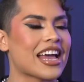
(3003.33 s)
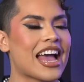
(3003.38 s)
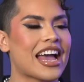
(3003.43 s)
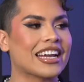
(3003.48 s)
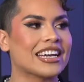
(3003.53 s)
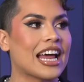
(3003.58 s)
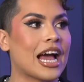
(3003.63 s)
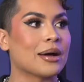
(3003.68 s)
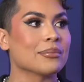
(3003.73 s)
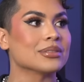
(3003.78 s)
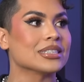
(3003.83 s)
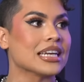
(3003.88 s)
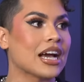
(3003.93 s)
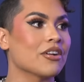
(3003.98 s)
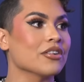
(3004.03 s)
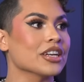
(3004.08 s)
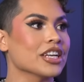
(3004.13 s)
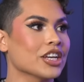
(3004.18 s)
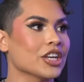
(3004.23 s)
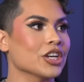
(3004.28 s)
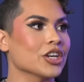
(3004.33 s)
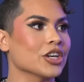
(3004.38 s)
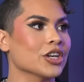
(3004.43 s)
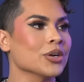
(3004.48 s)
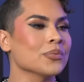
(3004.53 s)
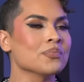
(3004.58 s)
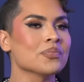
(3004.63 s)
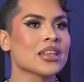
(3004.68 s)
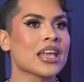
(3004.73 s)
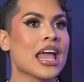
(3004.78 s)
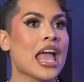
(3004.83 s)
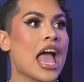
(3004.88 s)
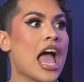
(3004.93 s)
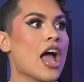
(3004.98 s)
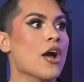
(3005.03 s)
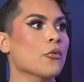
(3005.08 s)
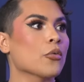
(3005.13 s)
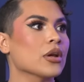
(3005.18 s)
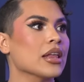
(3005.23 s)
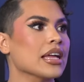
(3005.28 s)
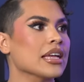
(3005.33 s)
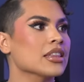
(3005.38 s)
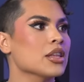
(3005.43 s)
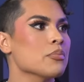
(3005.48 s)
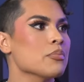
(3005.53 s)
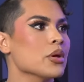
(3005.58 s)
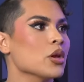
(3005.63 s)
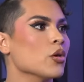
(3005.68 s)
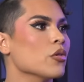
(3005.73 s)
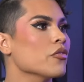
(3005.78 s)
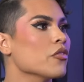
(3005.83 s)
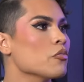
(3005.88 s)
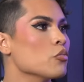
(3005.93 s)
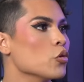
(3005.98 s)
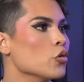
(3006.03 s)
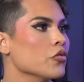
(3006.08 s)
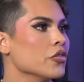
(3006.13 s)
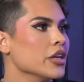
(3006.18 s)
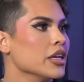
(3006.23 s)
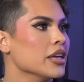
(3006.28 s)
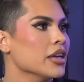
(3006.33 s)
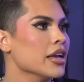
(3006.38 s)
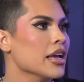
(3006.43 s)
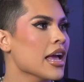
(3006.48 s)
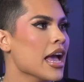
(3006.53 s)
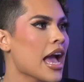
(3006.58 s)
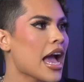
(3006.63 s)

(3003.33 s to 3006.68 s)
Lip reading: and I'm down here and we're like in the middle of a movie.